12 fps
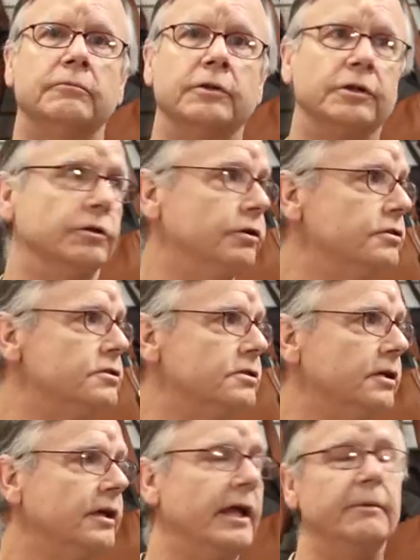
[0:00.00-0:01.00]
when you're
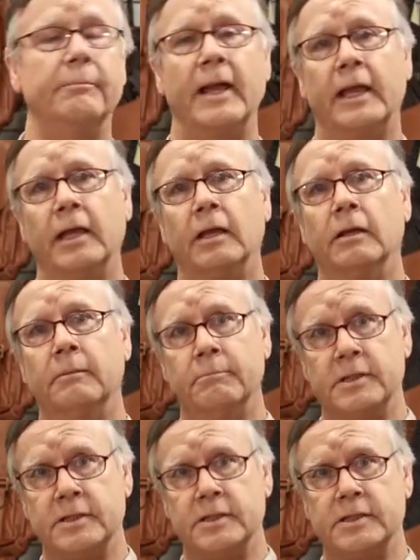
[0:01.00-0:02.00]
using and making
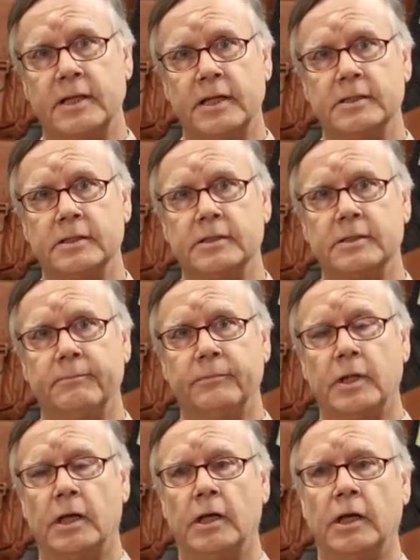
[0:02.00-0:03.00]
business cases.
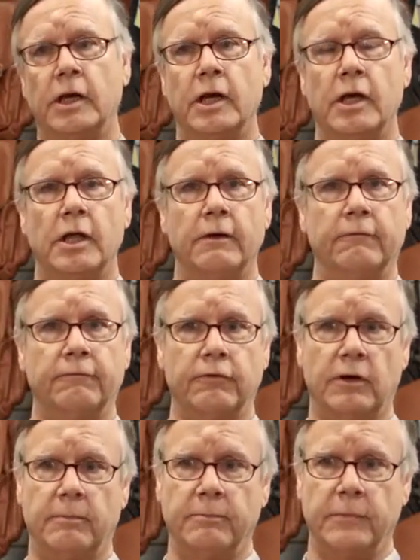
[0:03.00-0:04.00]

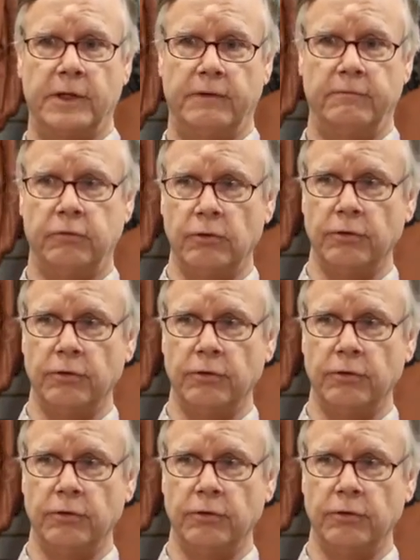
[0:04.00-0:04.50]
From the full